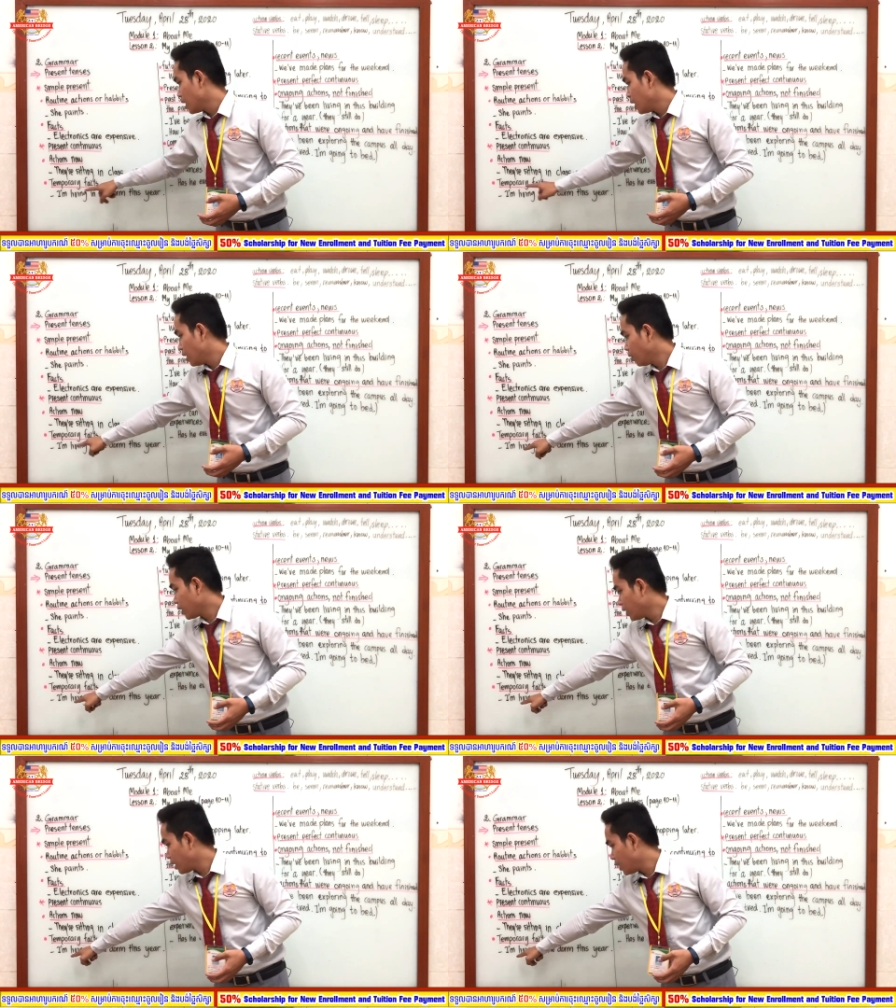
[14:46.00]

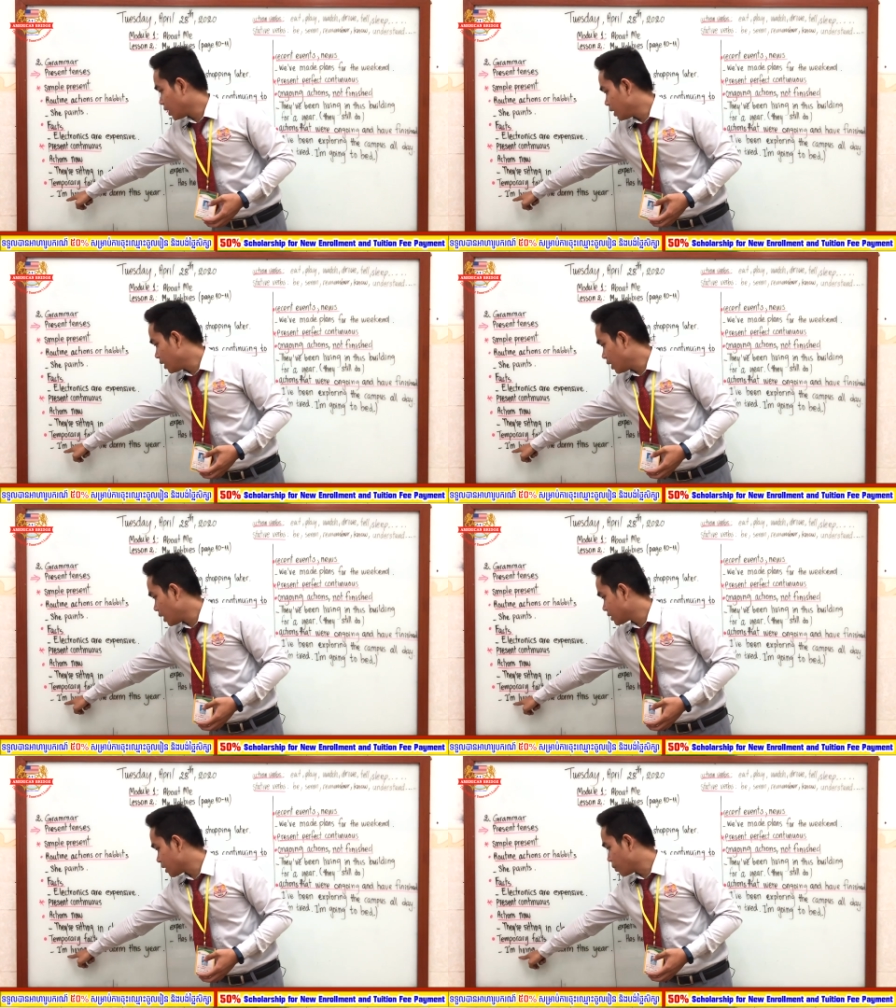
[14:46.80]
Look at the
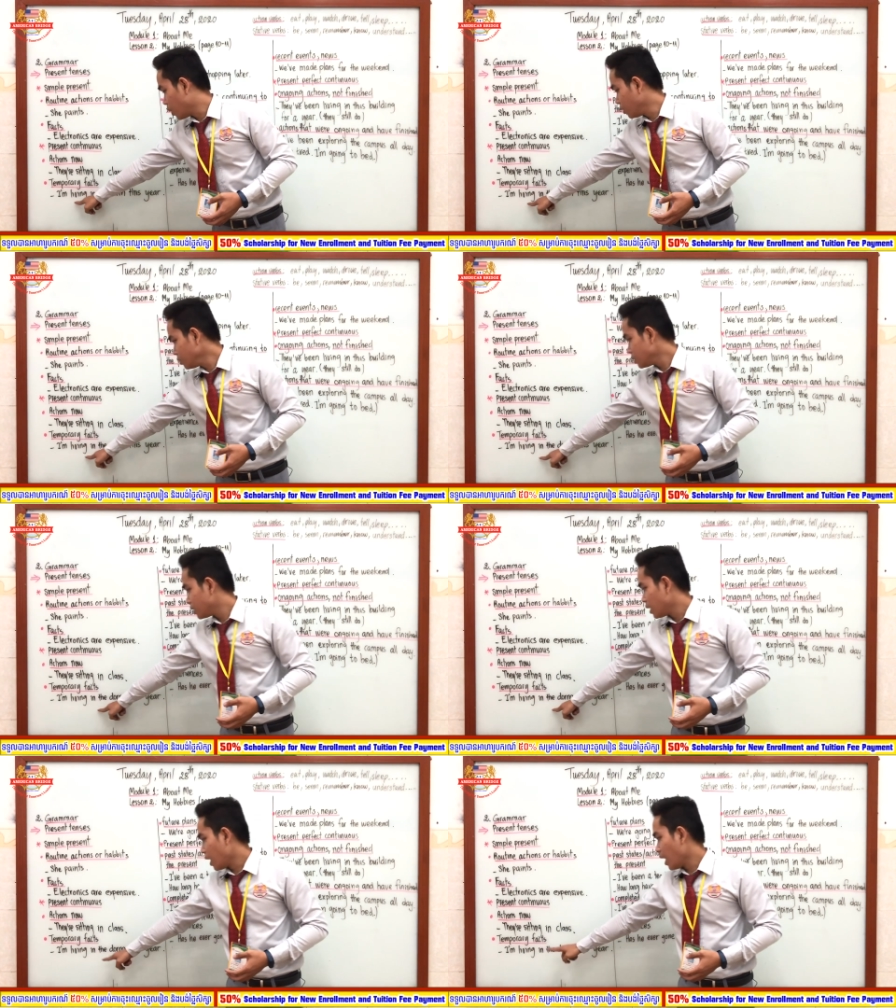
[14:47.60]
example.
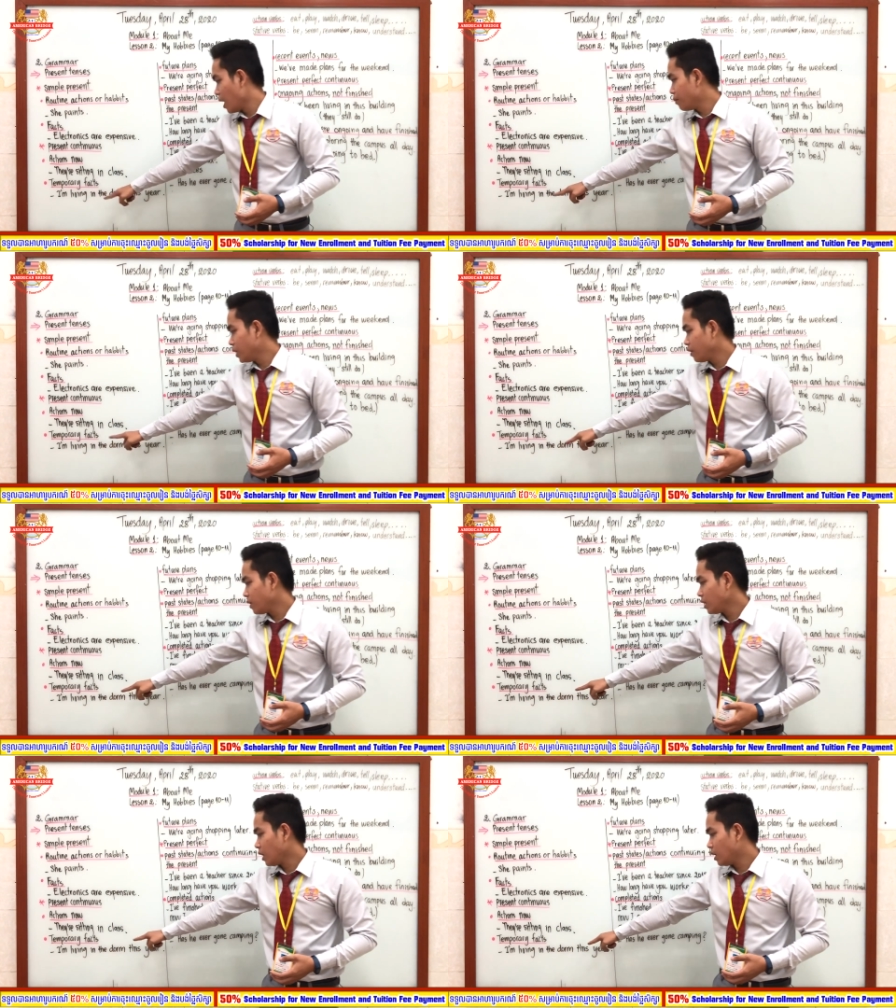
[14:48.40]
I'm
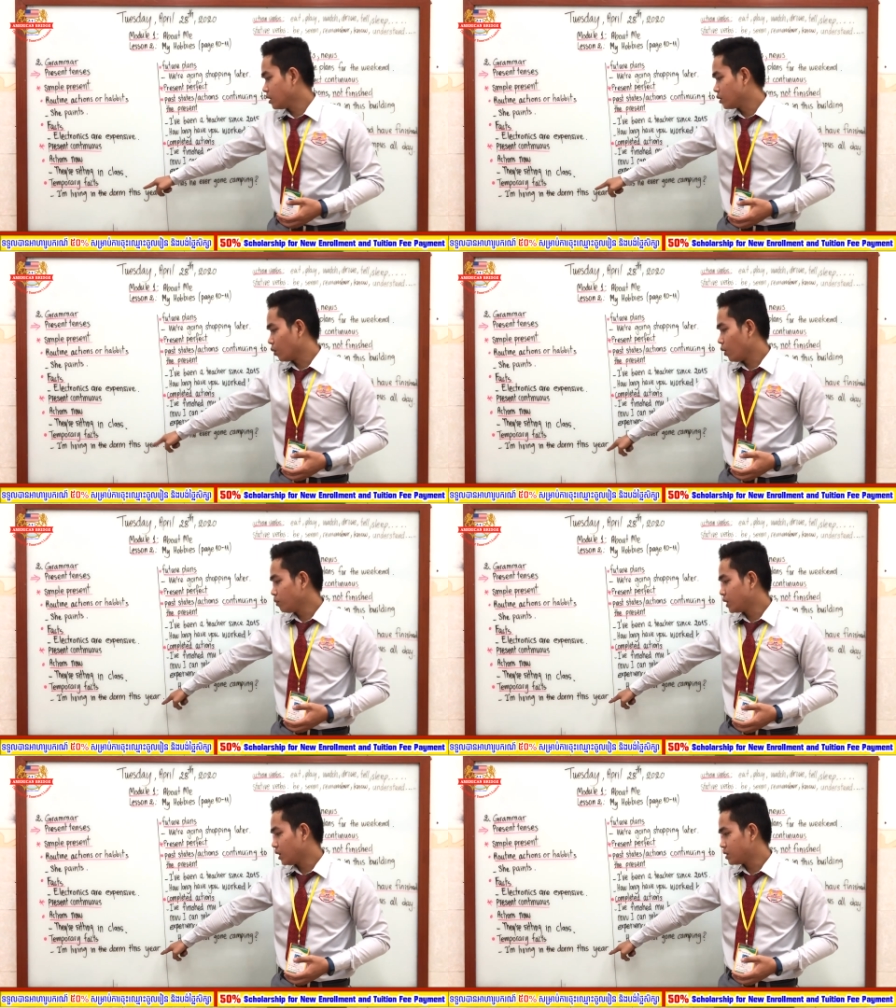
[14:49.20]
living in the
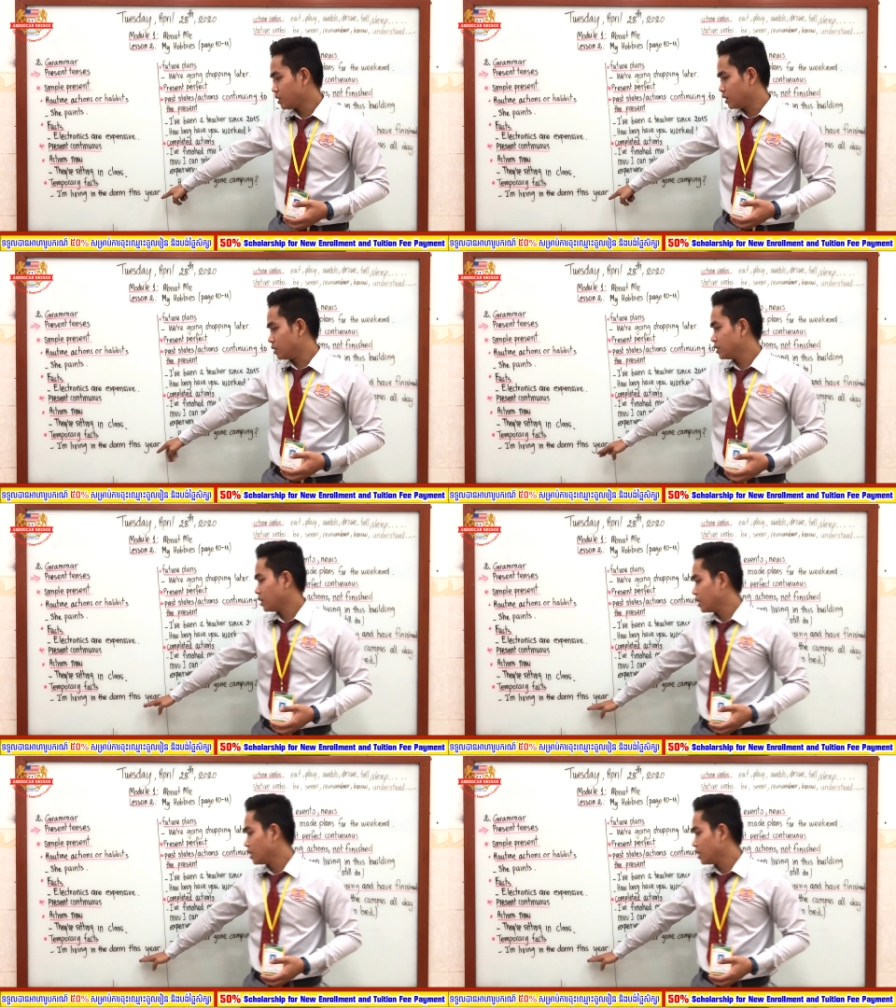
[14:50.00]
dorm this year.